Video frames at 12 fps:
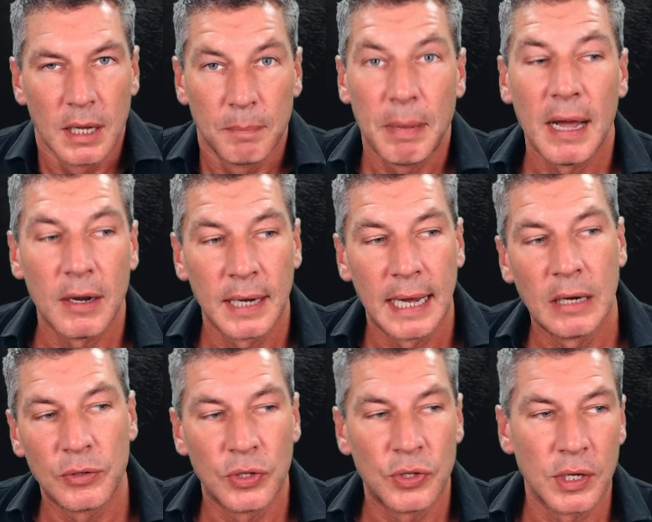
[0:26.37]
power
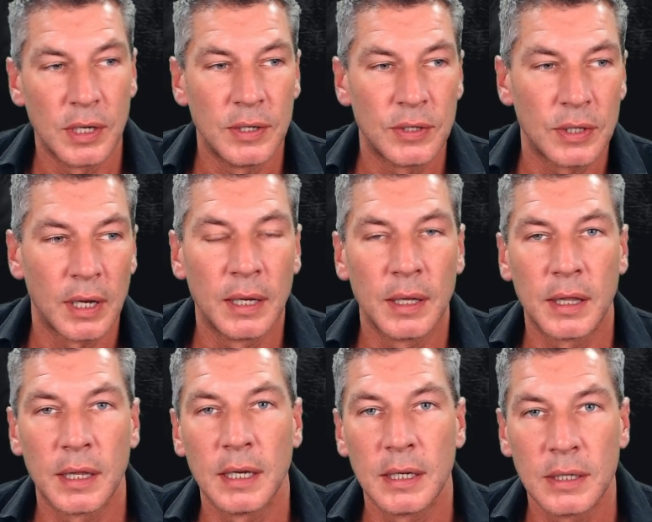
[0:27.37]
outages and
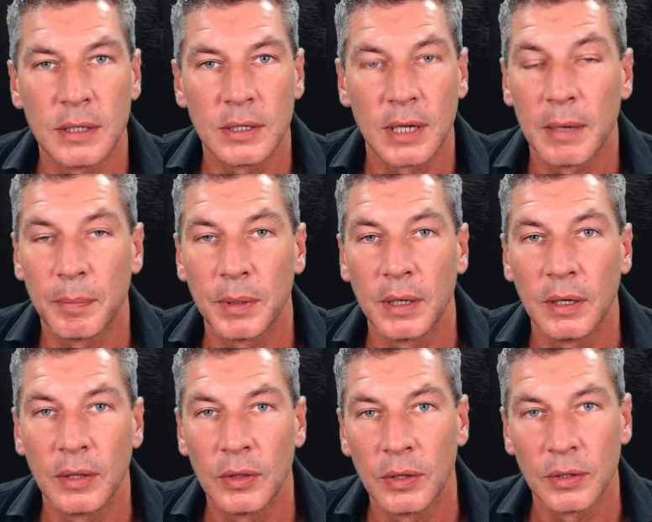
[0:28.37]
things
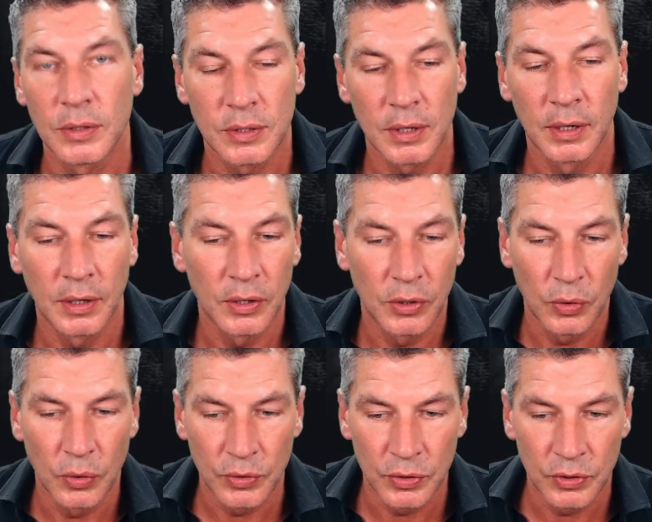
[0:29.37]
happening that are going to
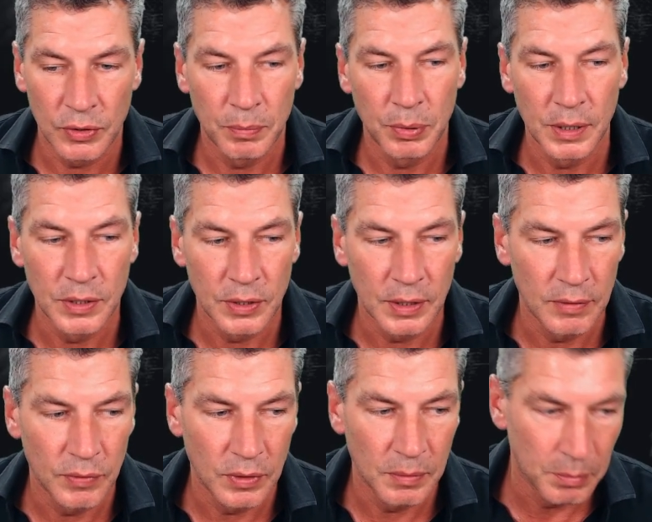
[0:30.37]
cause us some pretty
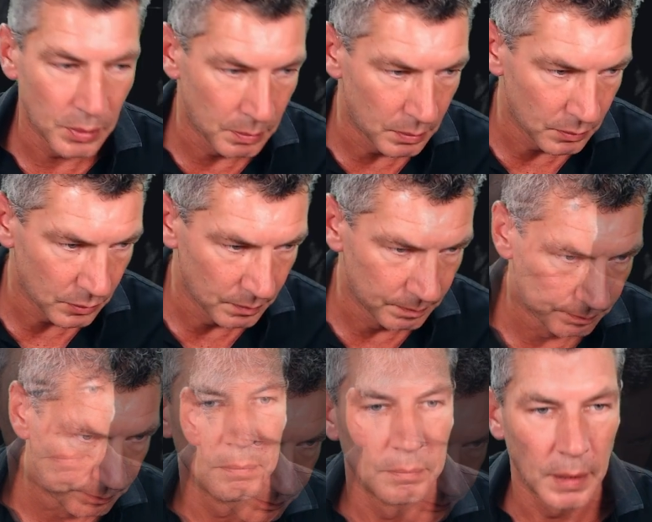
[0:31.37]
significant problems.
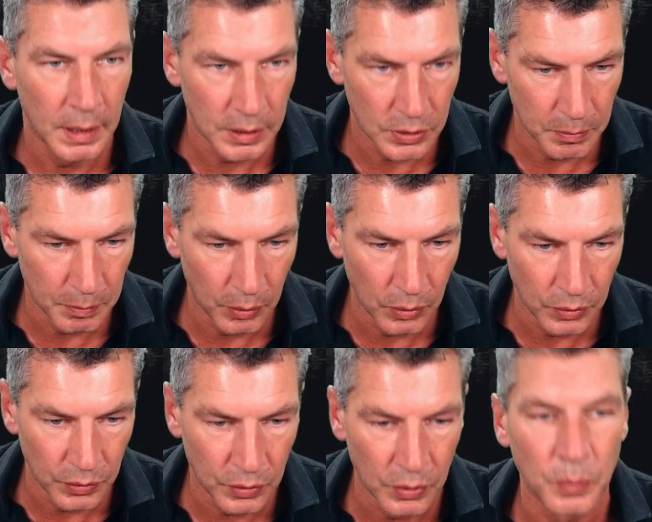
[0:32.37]
And it's
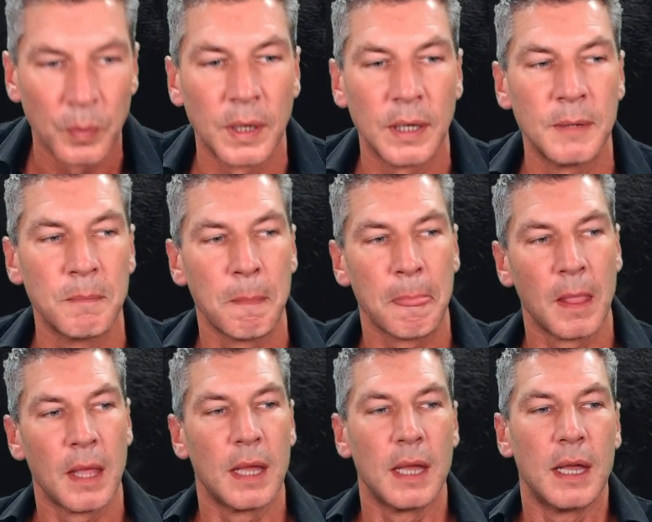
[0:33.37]
important that we
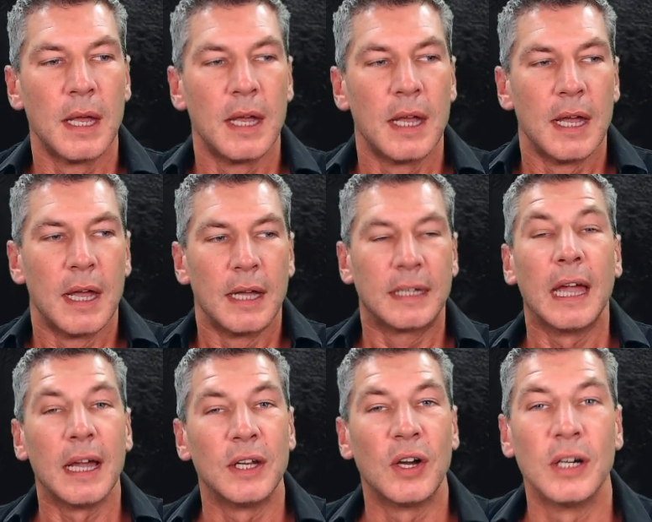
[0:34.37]

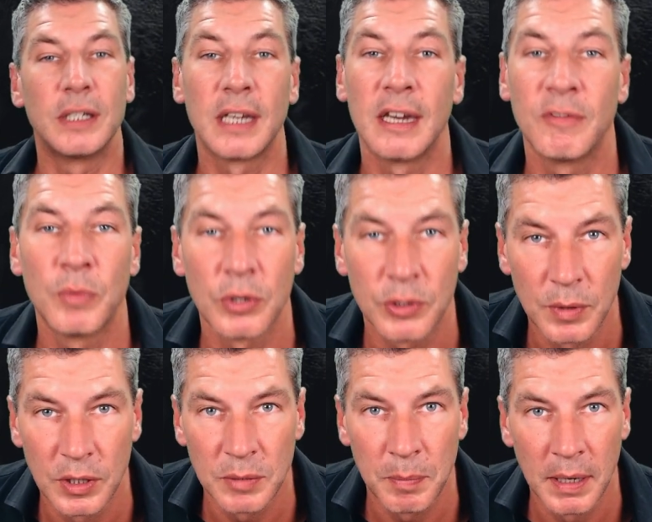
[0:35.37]
get an idea of what to
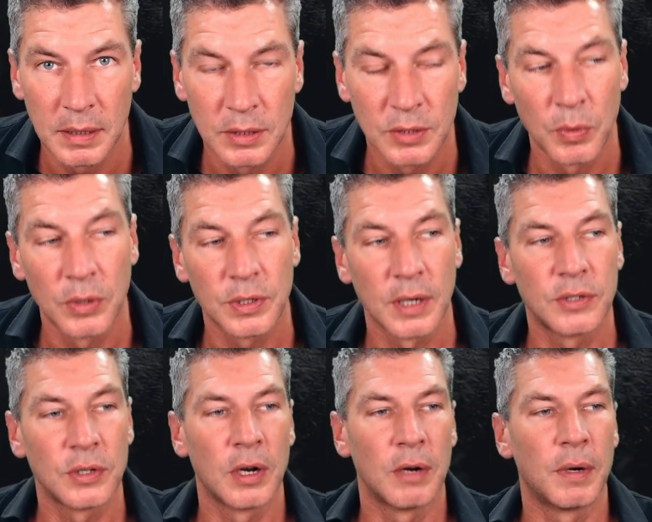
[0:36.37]
expect as the worst case
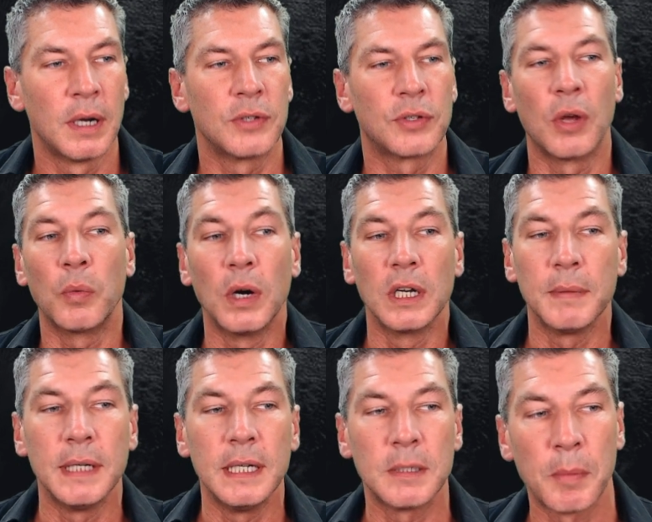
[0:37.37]
scenario, right? So why do
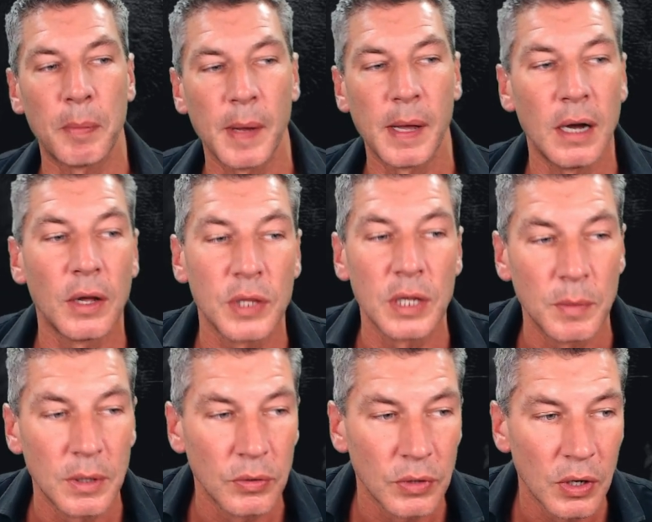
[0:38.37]
we need to prepare? I think
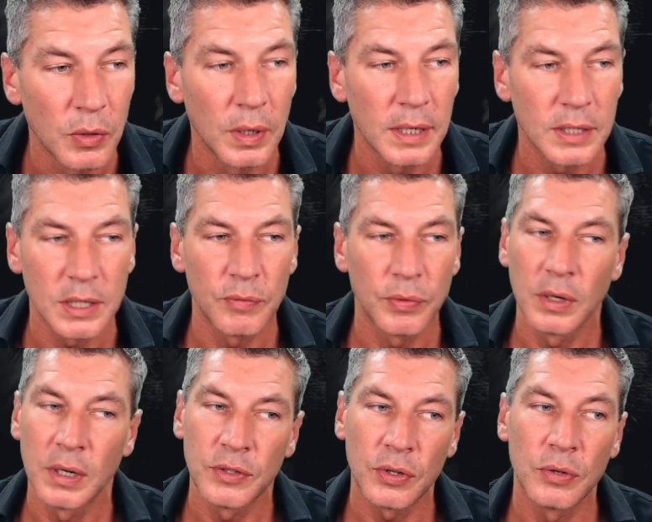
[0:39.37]
we all know why.
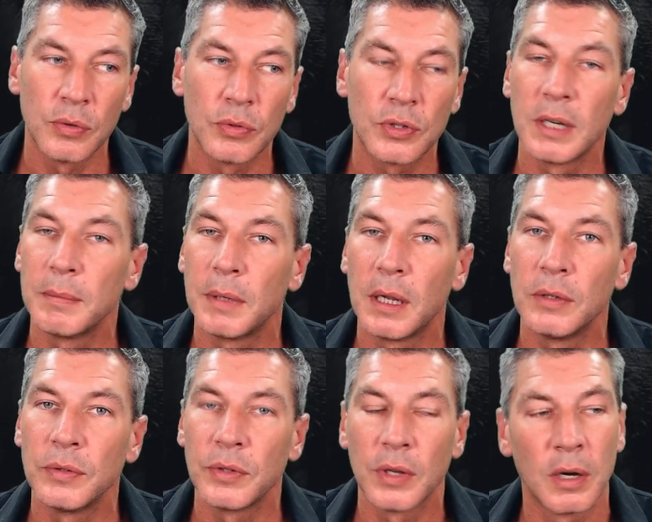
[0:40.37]
Self-reliance at an all-time
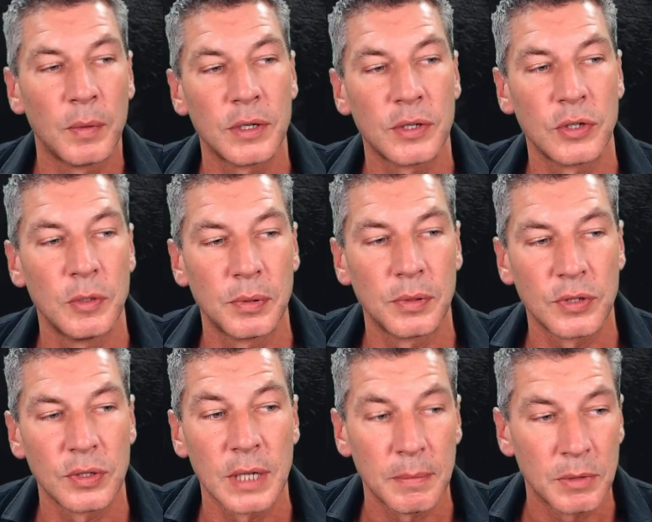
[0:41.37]
low. You know, we're super
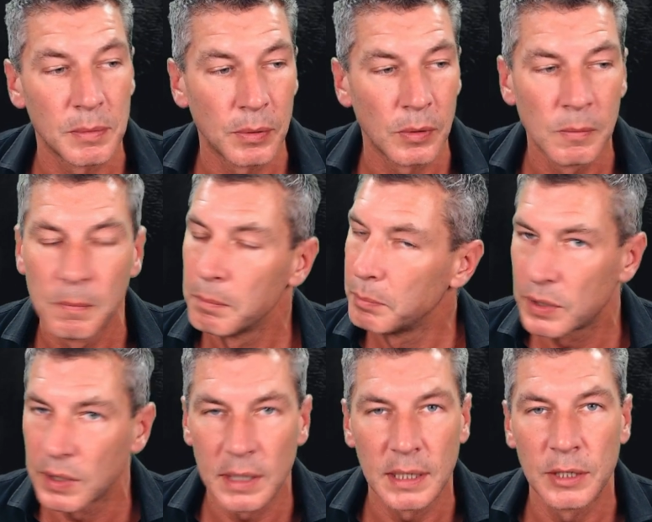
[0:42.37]
susceptible,
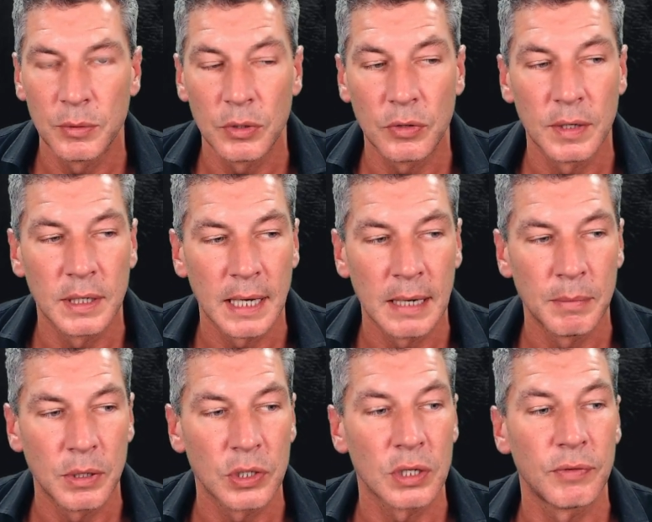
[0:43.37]
particularly to a grid down
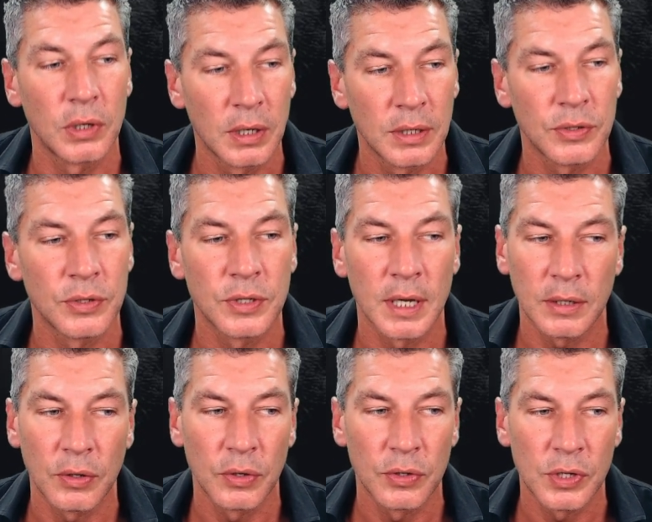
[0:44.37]
because of reliance on
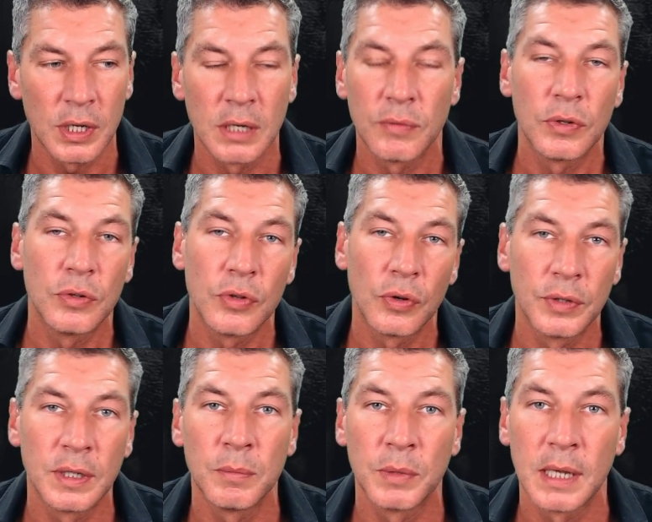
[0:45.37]
technology. And if you
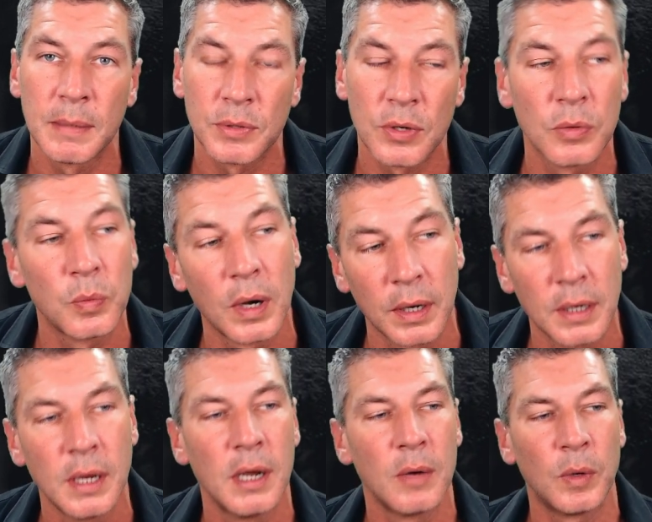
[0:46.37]
joined in with the episode 1,
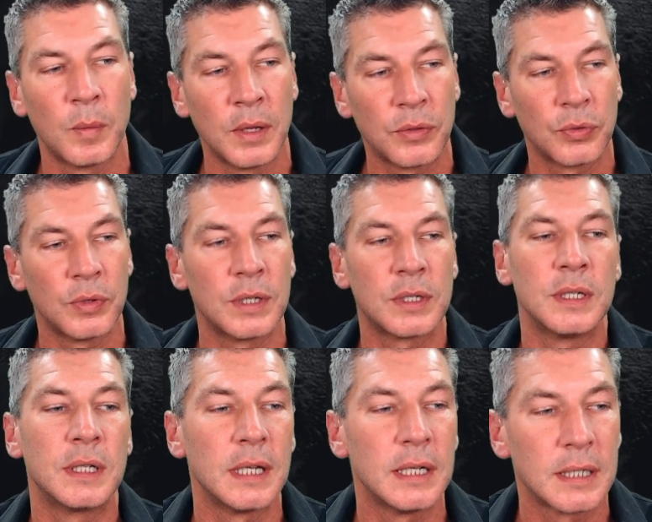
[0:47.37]
we went through this
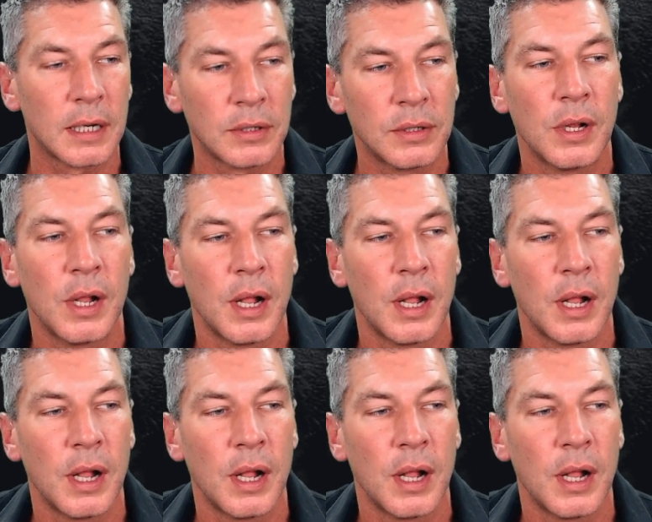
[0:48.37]
in detail.